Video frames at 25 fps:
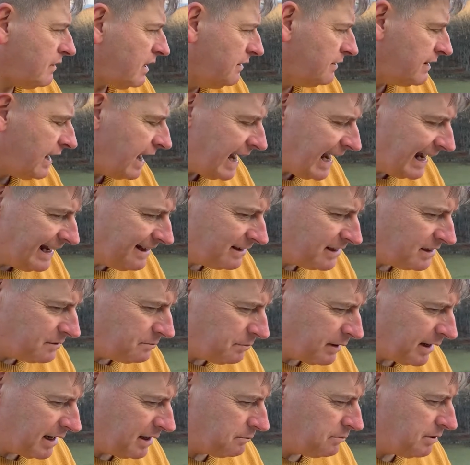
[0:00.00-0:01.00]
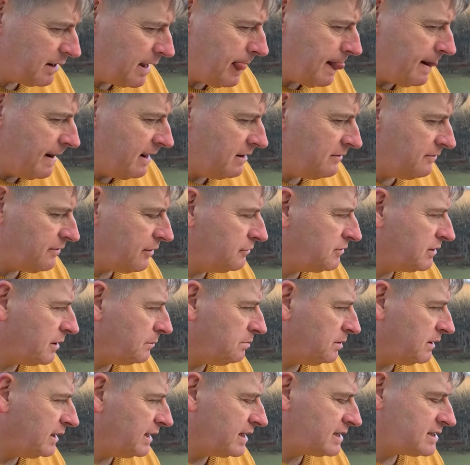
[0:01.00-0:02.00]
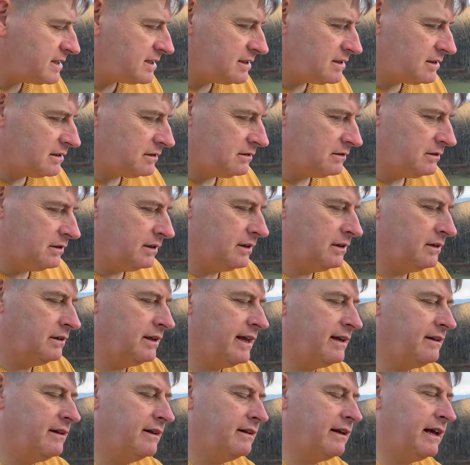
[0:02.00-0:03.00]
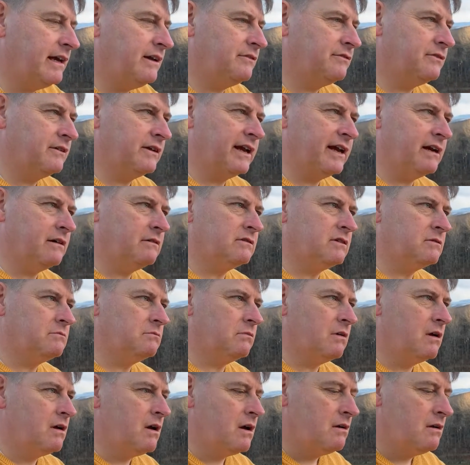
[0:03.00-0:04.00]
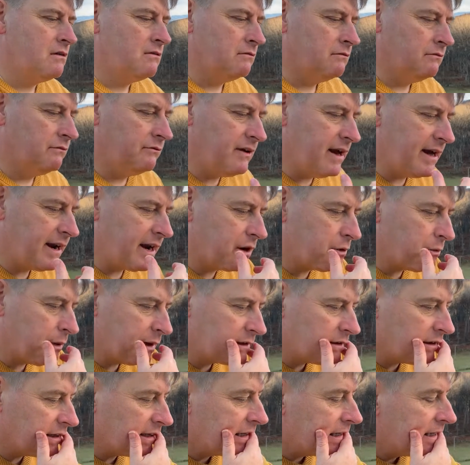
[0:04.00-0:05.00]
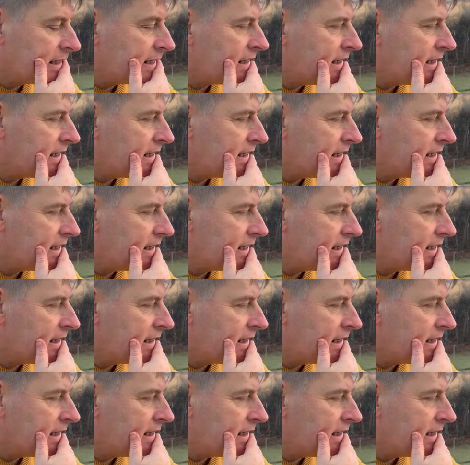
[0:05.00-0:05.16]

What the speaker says: The Highland pipe found a place in daily life in Gaeldom very quickly,